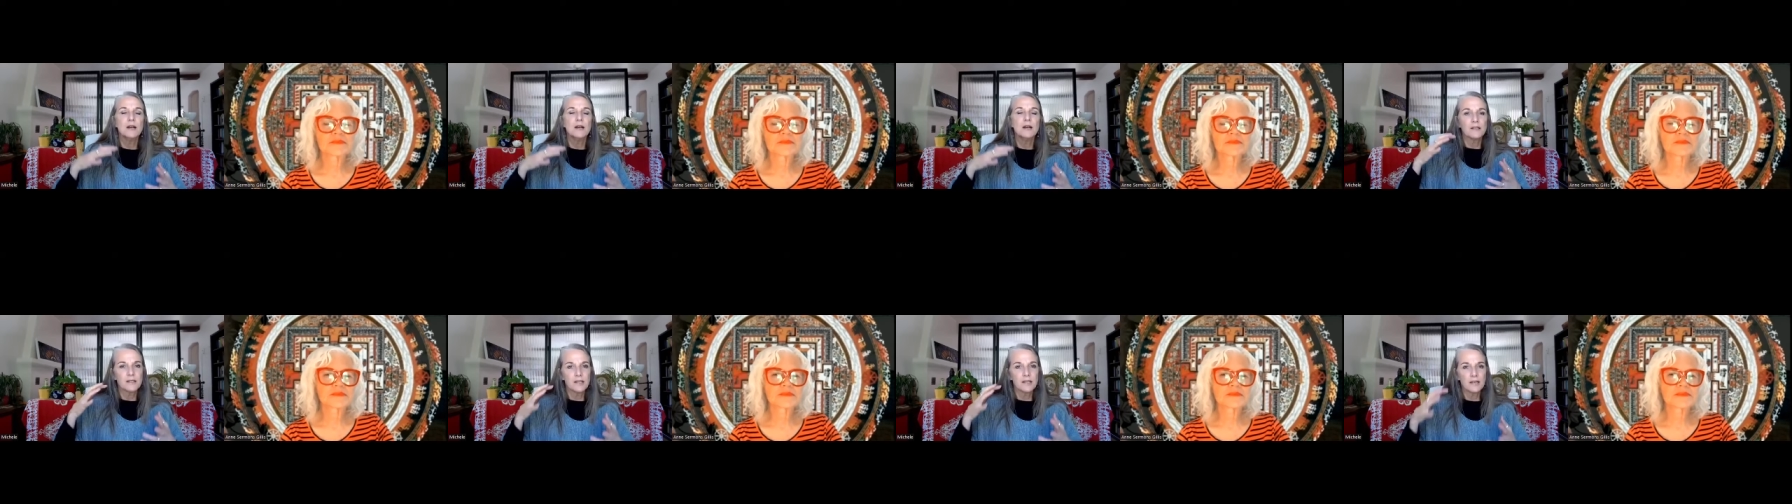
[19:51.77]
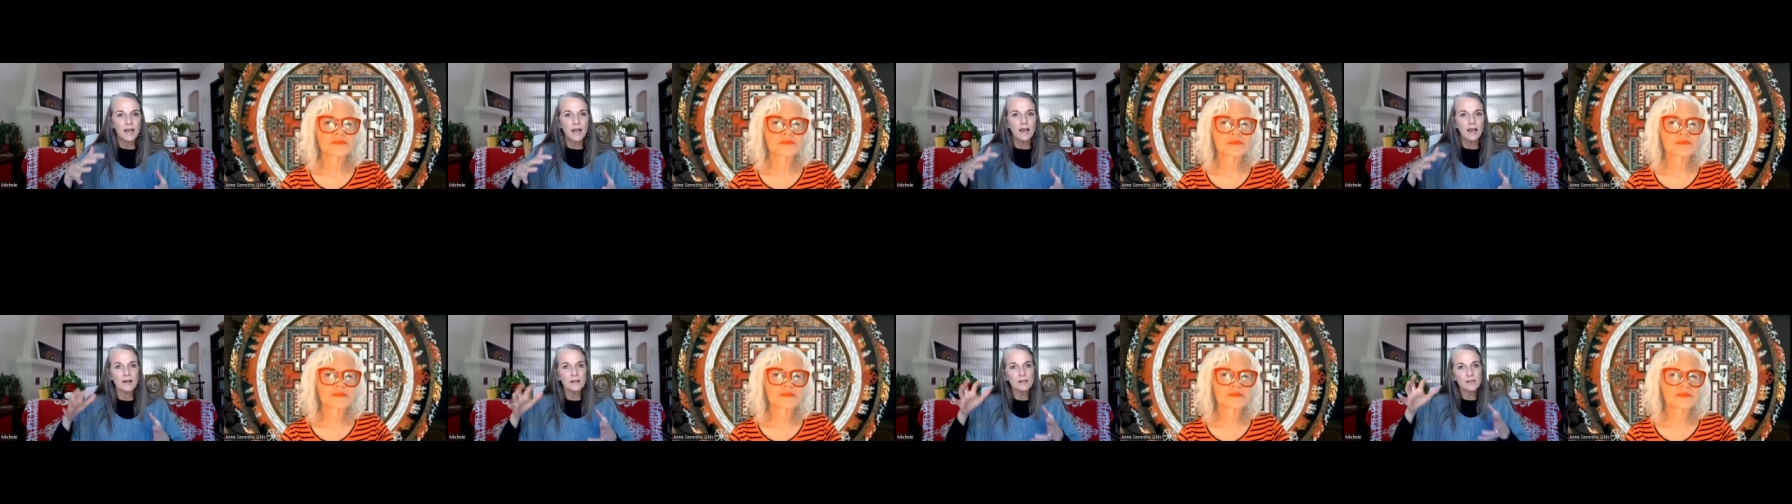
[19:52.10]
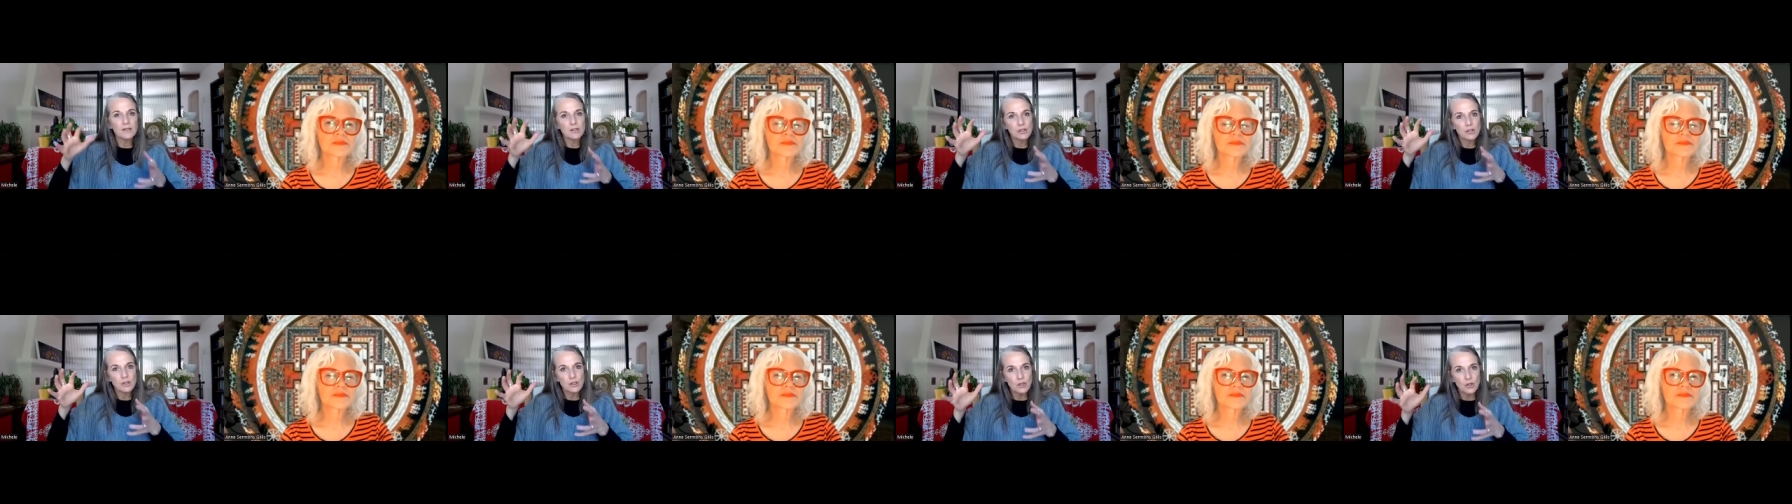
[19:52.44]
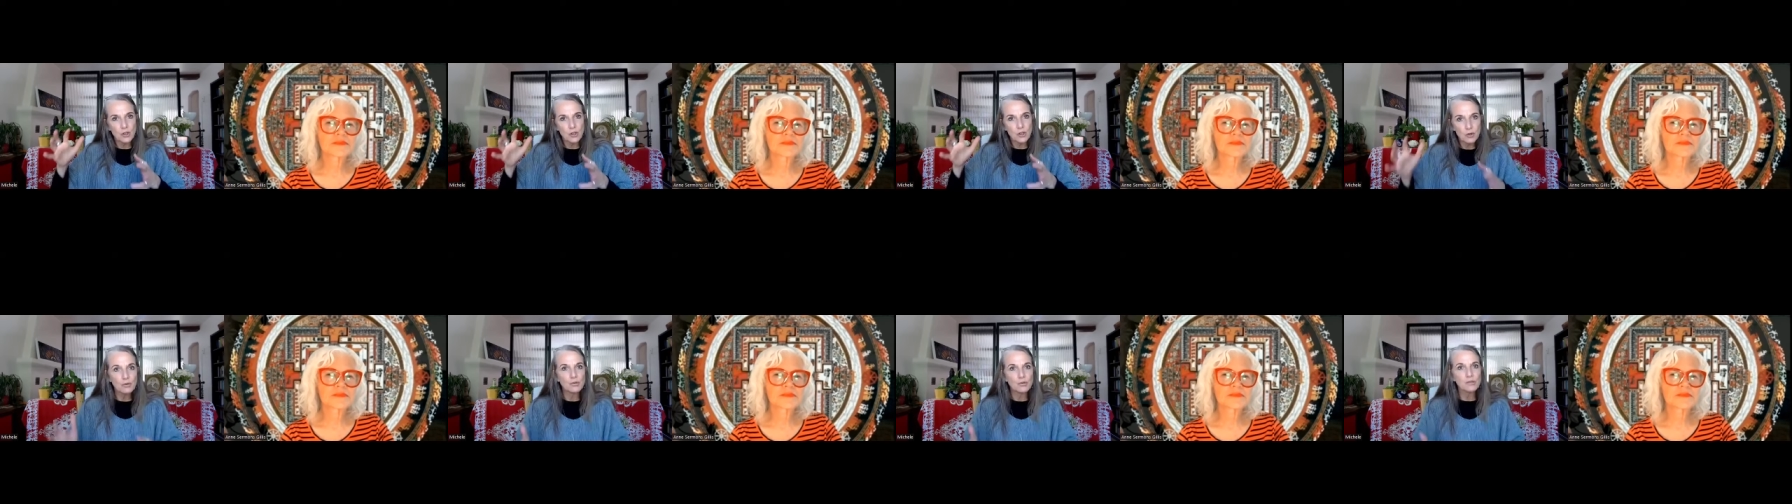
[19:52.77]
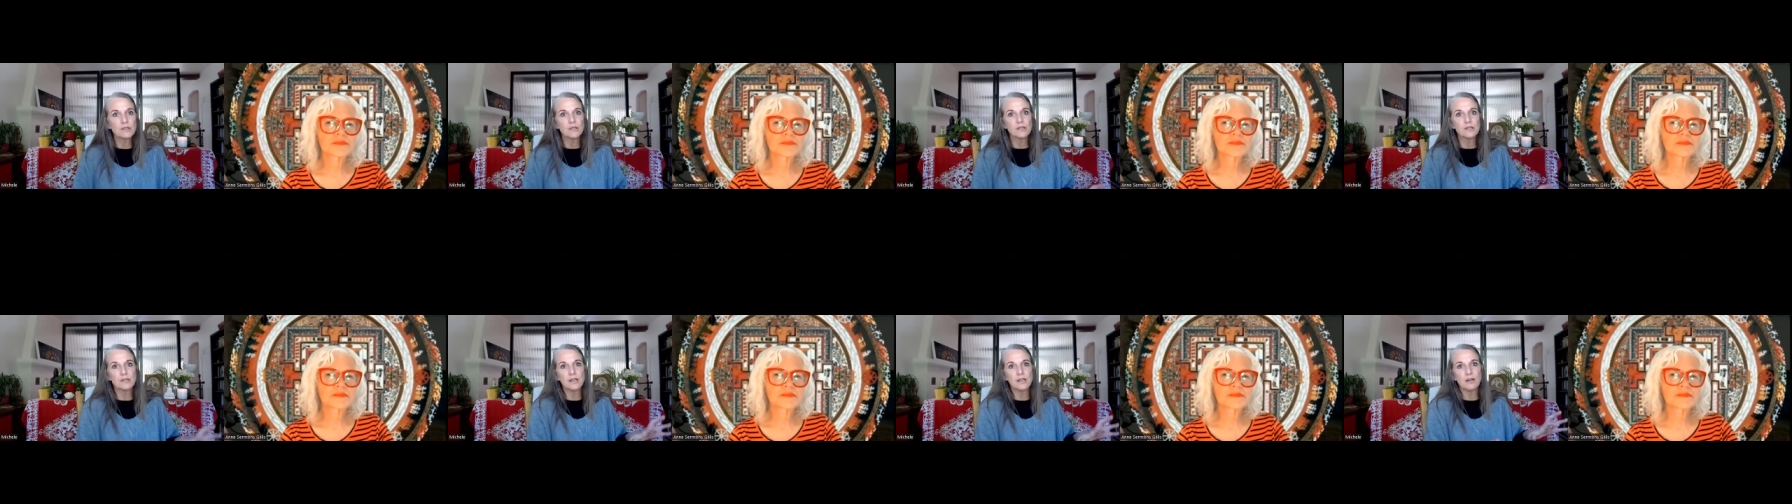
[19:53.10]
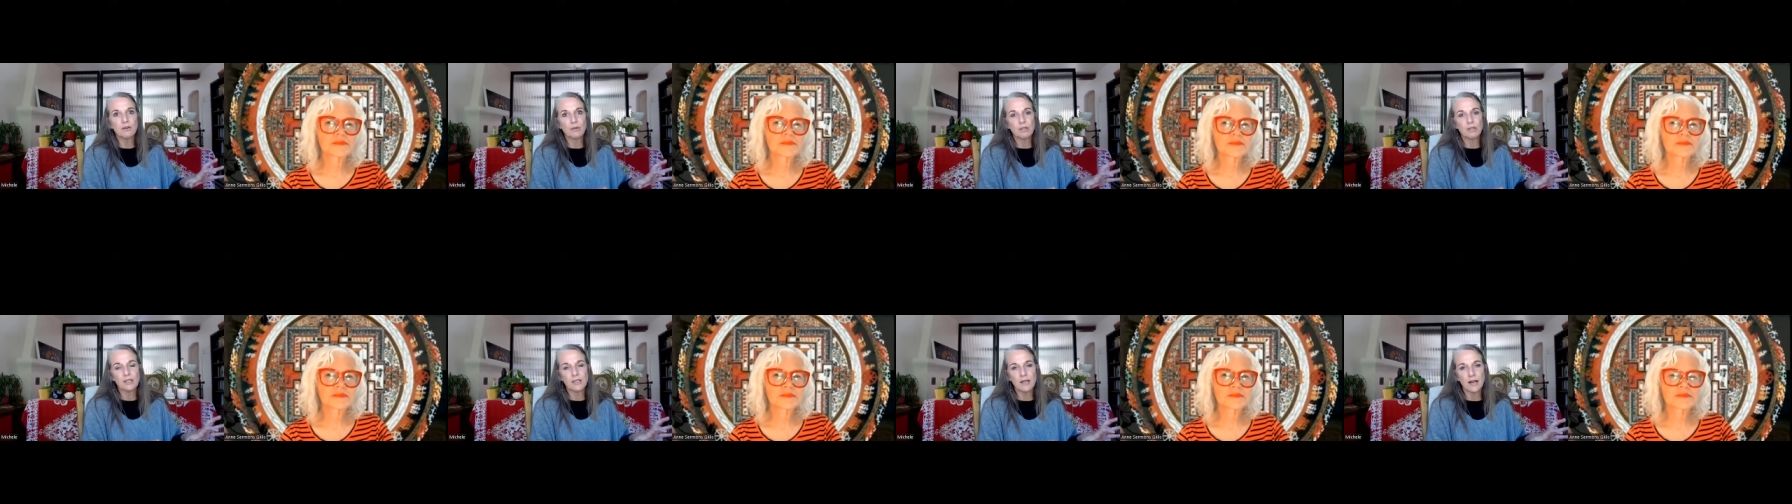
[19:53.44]
to get us to use the
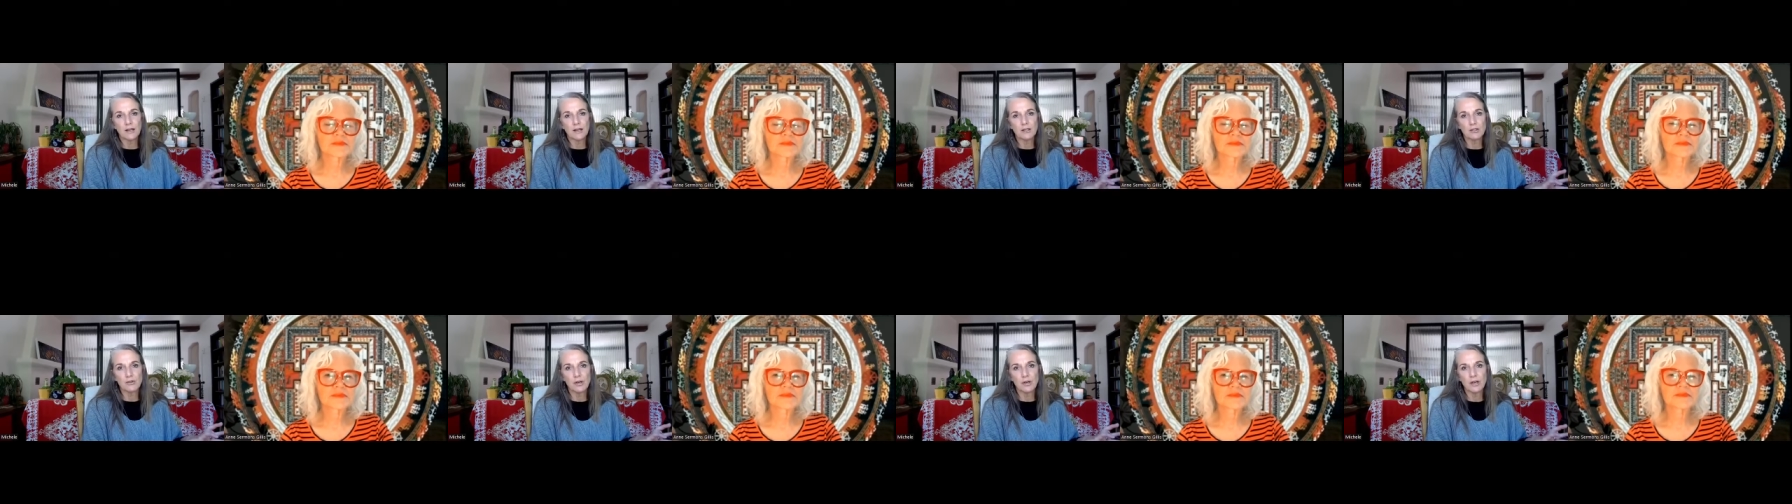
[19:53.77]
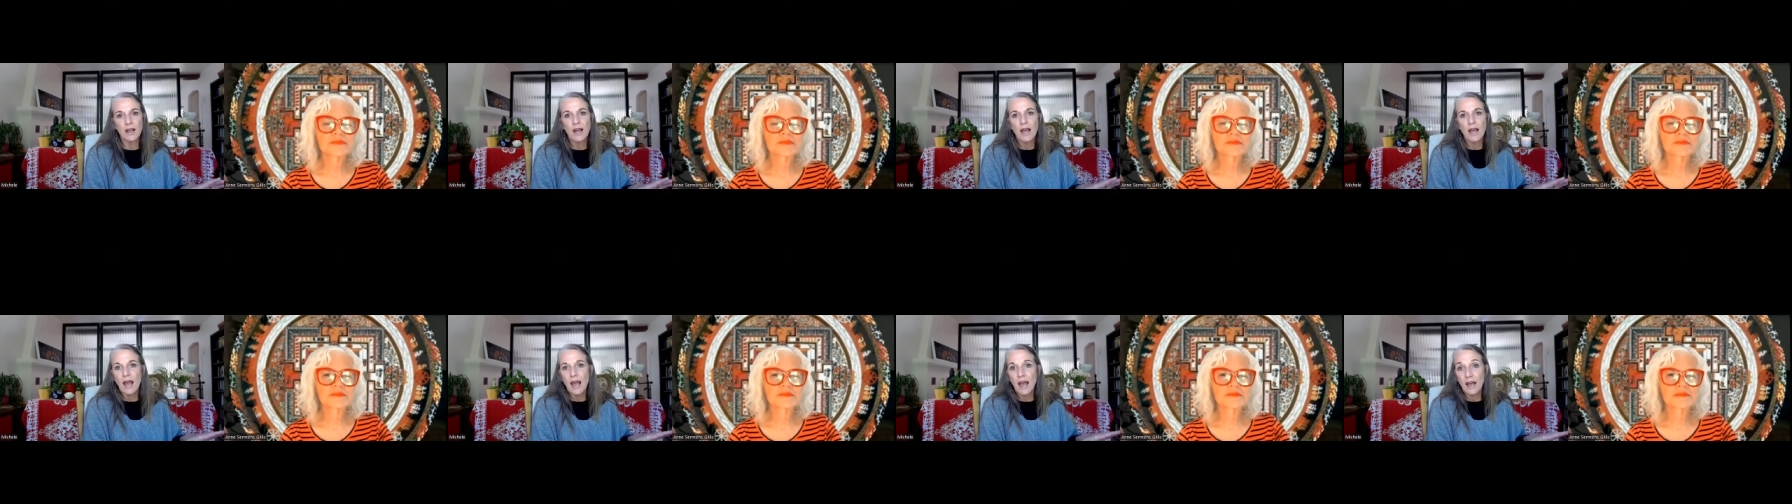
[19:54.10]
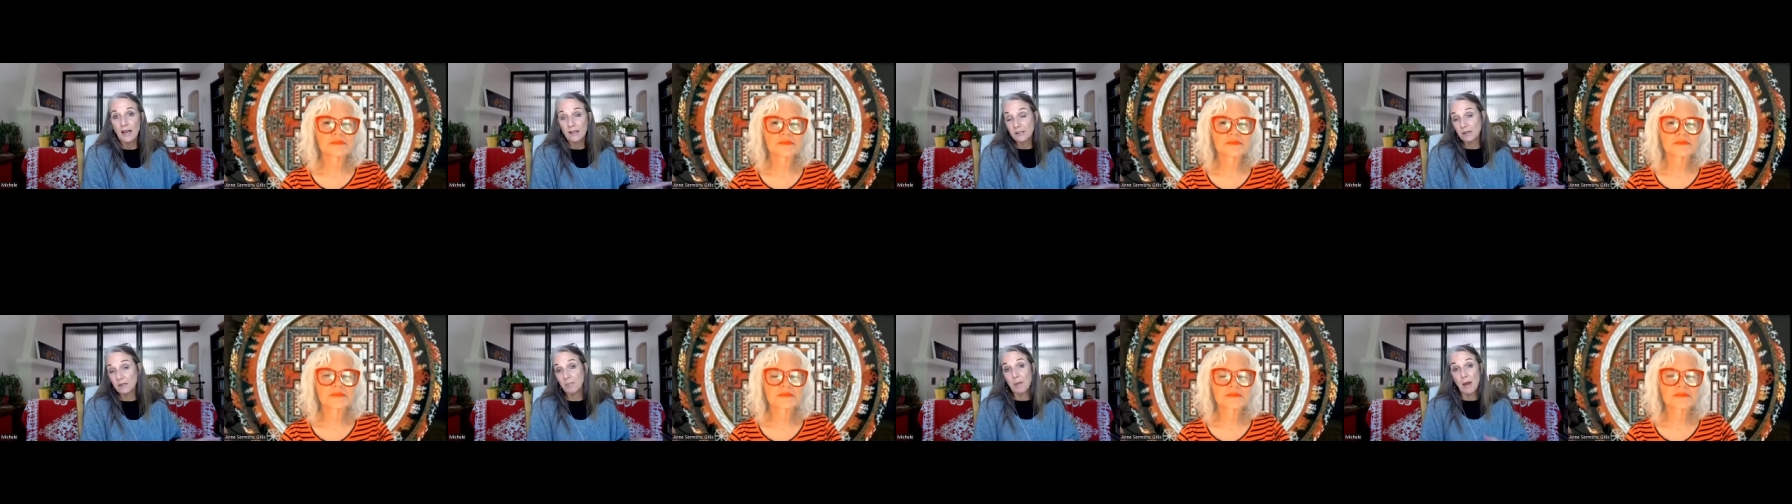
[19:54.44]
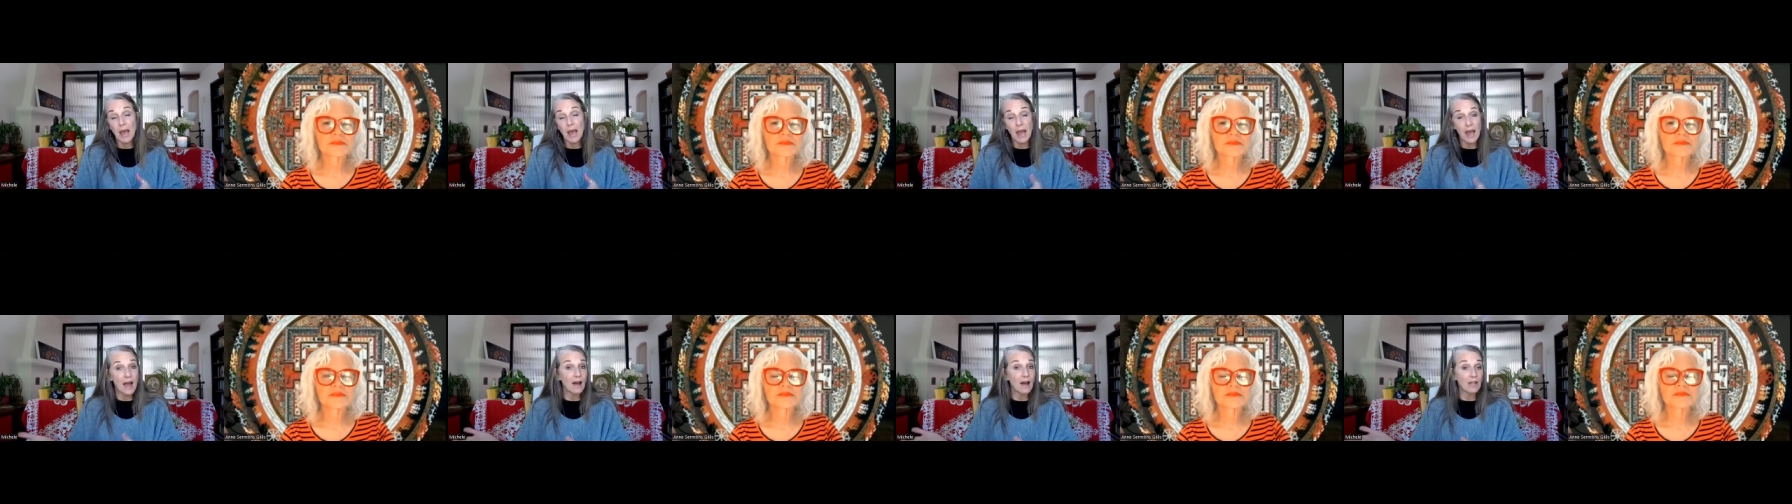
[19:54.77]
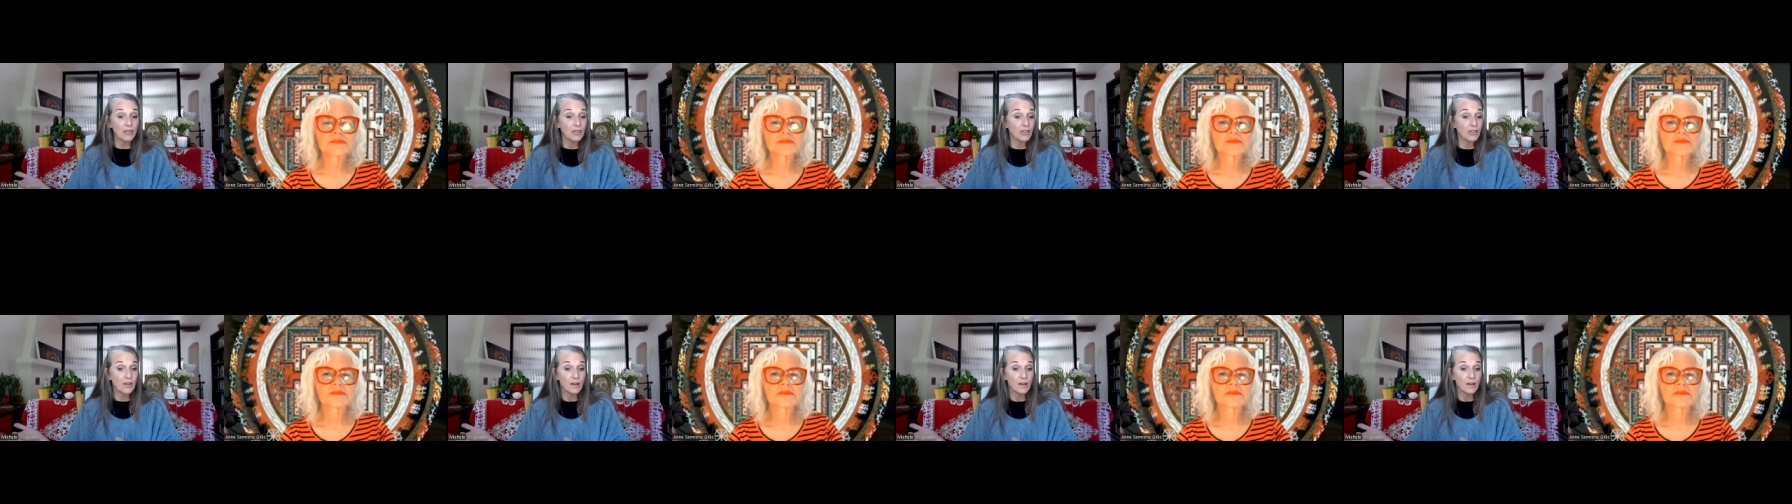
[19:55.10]
Secret Doctrine as a path